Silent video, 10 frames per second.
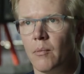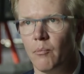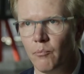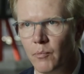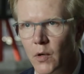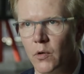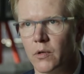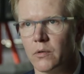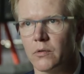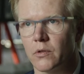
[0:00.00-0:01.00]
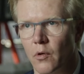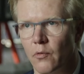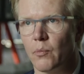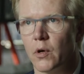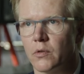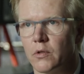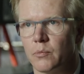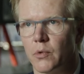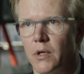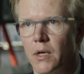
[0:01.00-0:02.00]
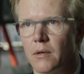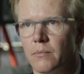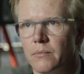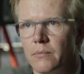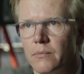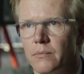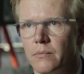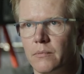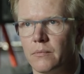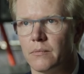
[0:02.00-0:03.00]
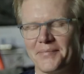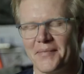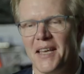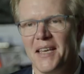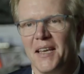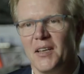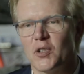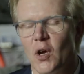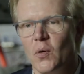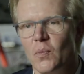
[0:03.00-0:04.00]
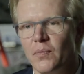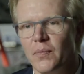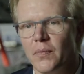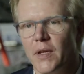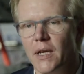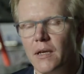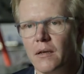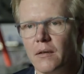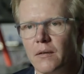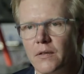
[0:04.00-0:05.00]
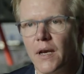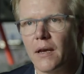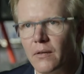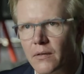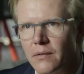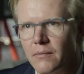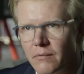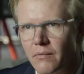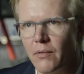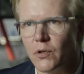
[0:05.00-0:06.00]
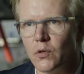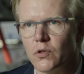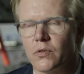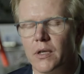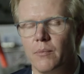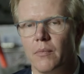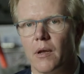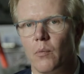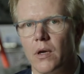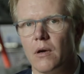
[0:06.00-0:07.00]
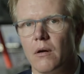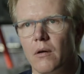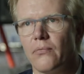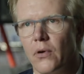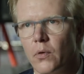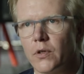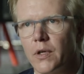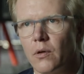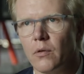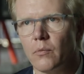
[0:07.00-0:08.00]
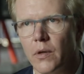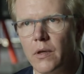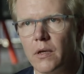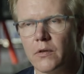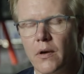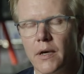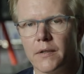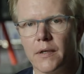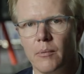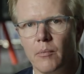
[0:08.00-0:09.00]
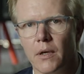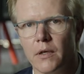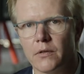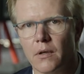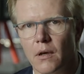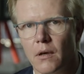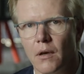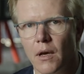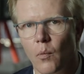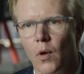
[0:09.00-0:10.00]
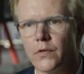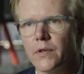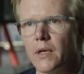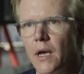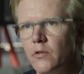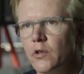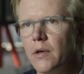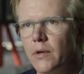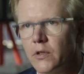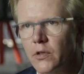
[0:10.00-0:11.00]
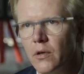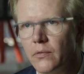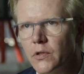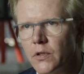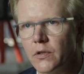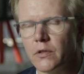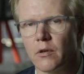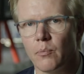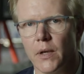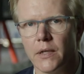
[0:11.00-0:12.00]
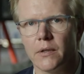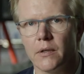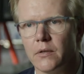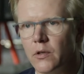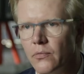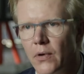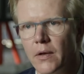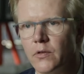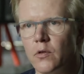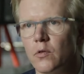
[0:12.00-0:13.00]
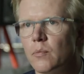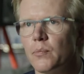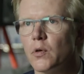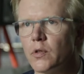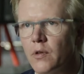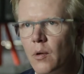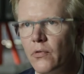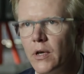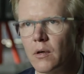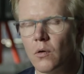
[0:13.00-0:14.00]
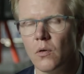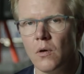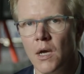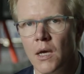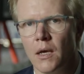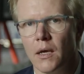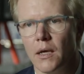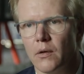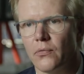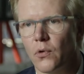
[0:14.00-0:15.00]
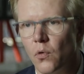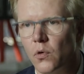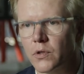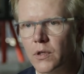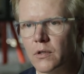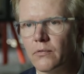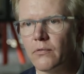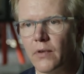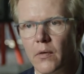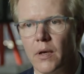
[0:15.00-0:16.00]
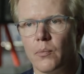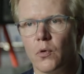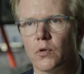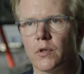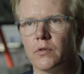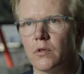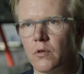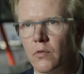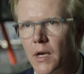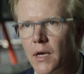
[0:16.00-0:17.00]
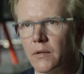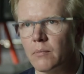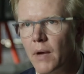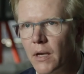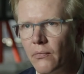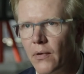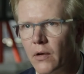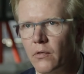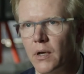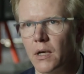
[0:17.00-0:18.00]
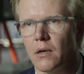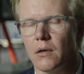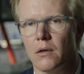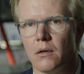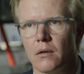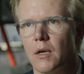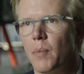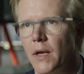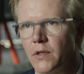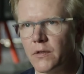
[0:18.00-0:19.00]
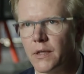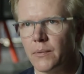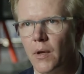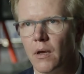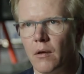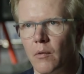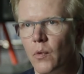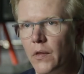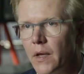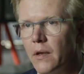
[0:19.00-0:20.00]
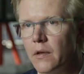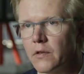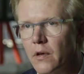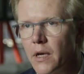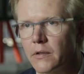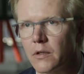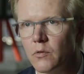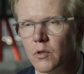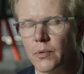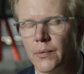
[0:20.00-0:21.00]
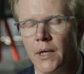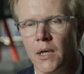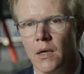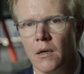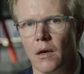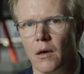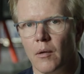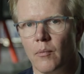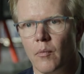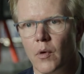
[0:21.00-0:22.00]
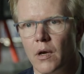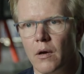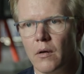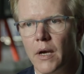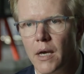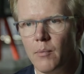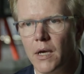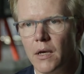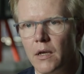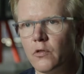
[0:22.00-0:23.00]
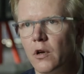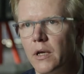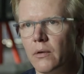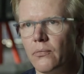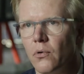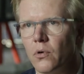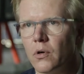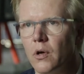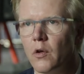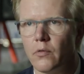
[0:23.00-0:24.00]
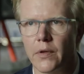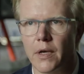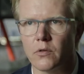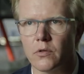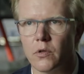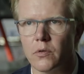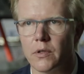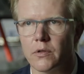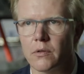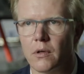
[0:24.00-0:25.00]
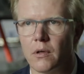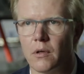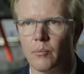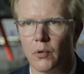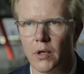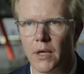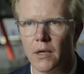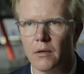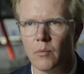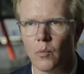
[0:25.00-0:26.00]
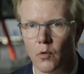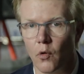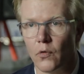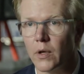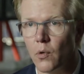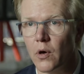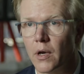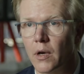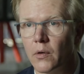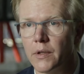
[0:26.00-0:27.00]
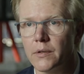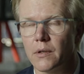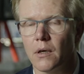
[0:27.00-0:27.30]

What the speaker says: millions of motors per year. So the second revenue stream that we are focusing on with the entire team is how once the engineering services is completed, you've had your prototype vehicle, it of course is very important to create manufacturing capacity within the Saietta group. We are aiming initially for 100,000 units per year. We're already working on it